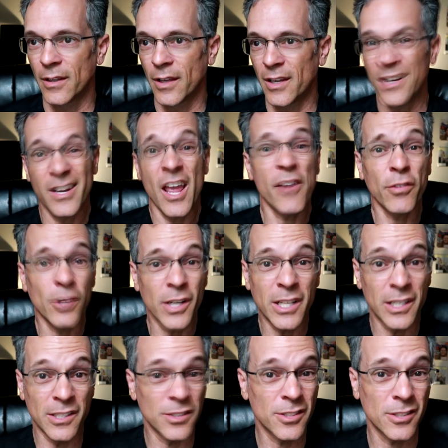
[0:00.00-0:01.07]
And it never
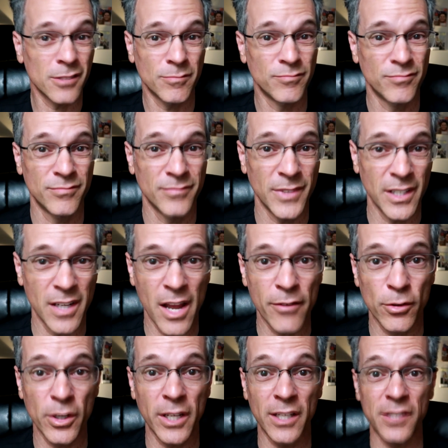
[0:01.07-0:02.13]
is. It
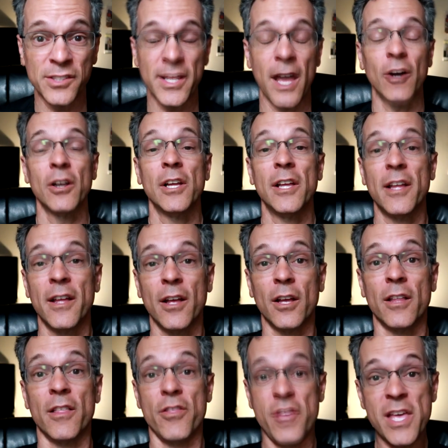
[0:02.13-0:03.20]
never is. Now,
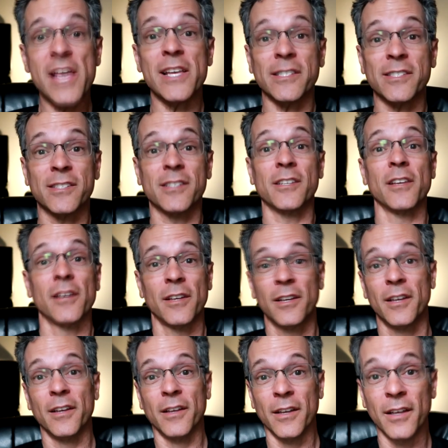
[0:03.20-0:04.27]
this
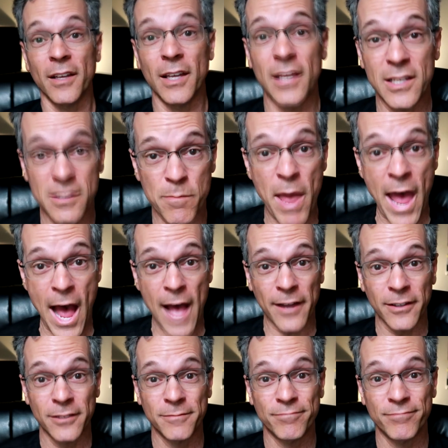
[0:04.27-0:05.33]
is
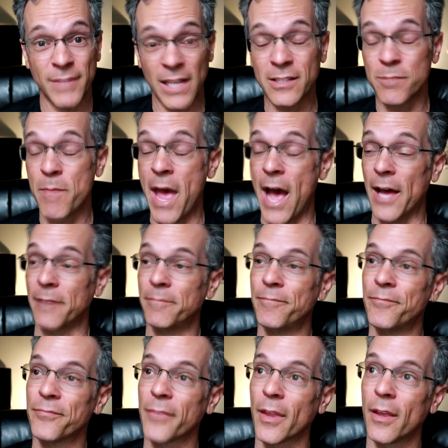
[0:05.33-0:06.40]
bad. It's bad.
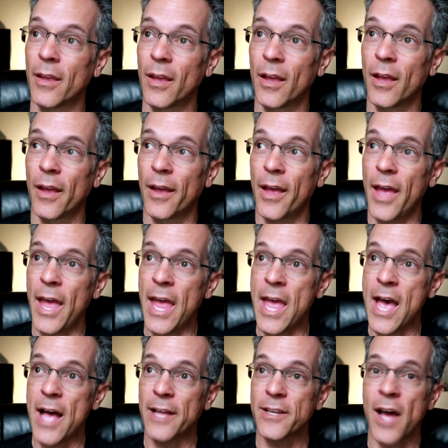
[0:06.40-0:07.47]

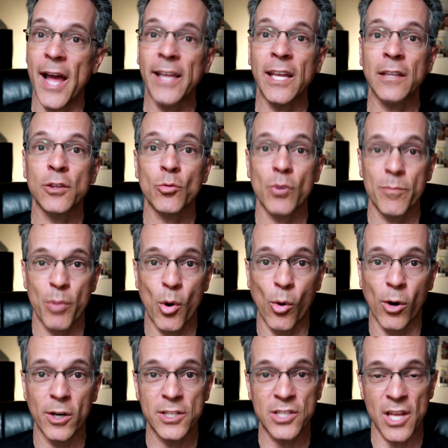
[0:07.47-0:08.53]
And I get the
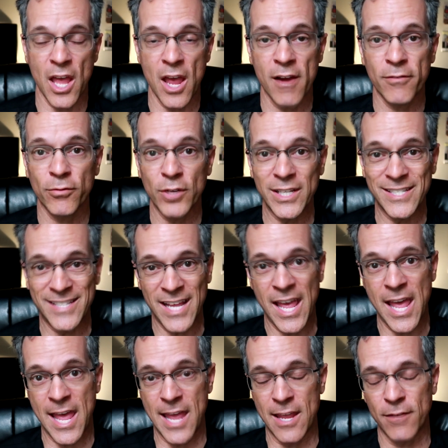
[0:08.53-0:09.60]
reports every
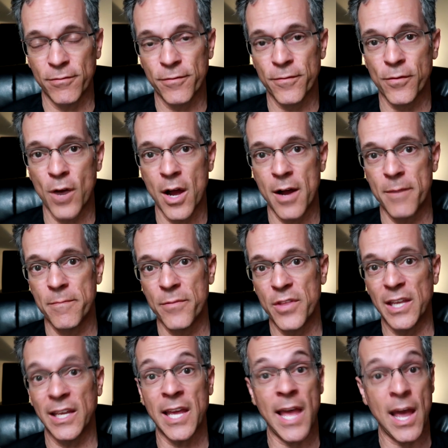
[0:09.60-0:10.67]
day from
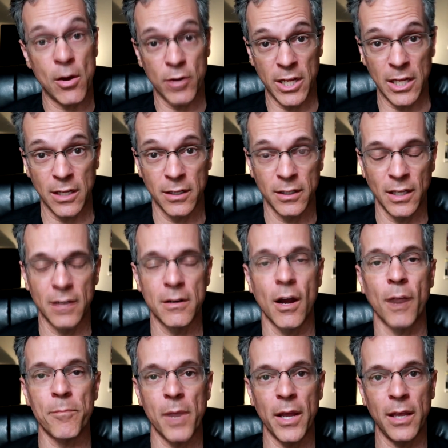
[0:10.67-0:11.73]
the county in
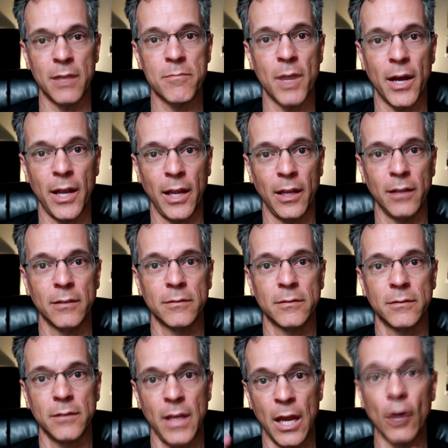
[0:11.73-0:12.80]
my
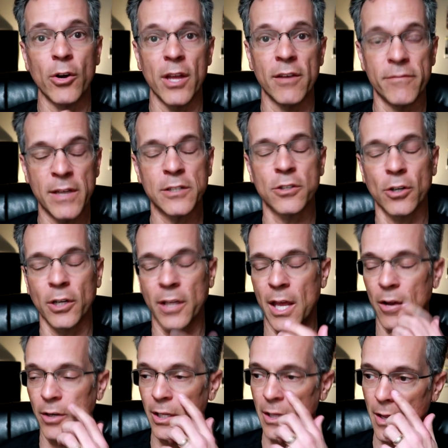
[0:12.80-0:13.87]
area, Ventura
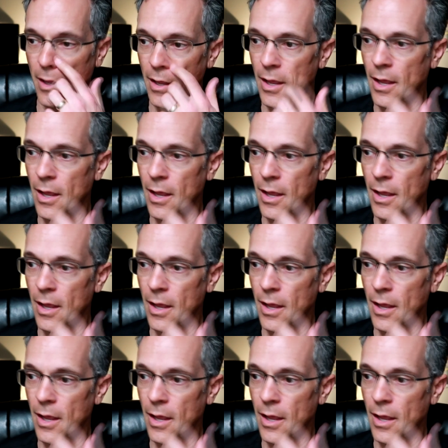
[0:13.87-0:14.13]
County,